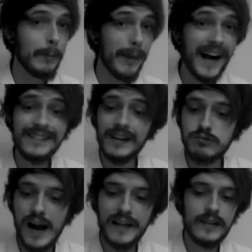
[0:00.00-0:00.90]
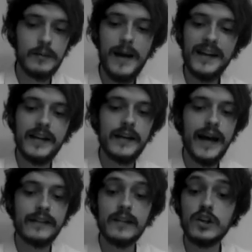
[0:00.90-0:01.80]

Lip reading: a bat, a rat, and many a gnat,